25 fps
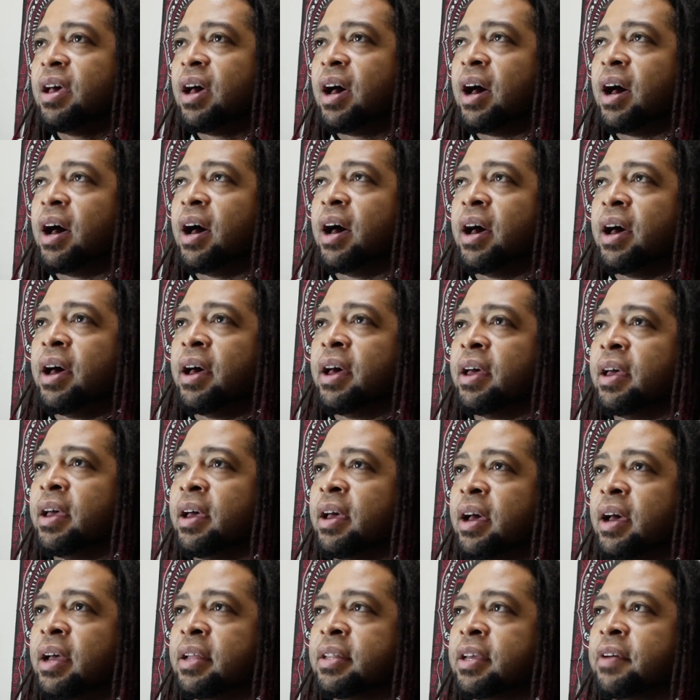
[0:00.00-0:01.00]

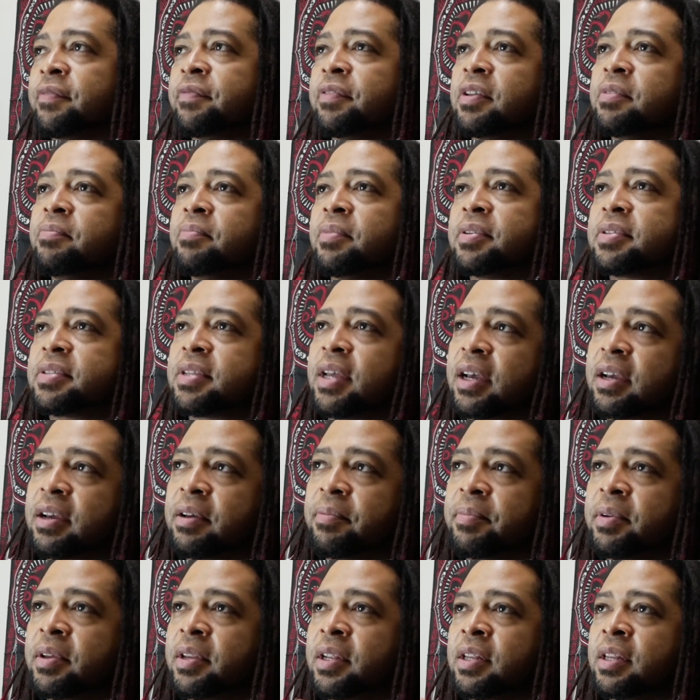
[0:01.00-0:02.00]
I definitely miss that
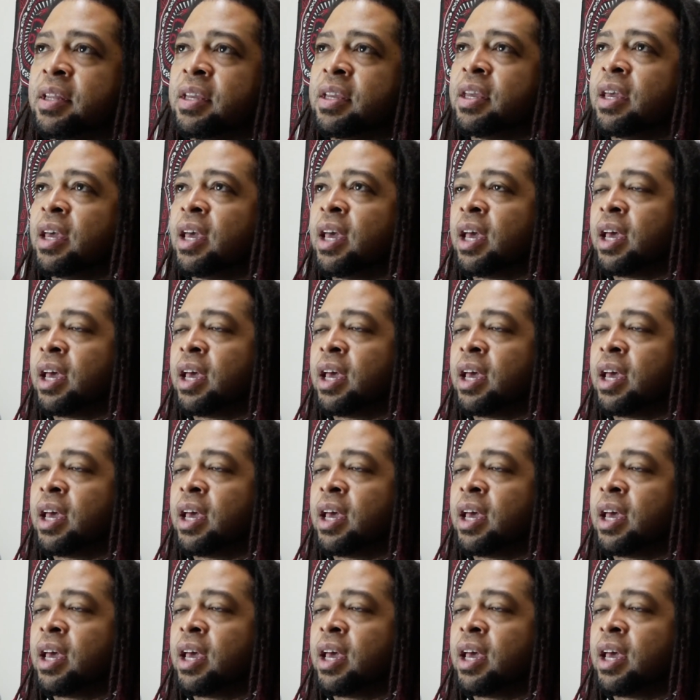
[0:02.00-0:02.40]
community,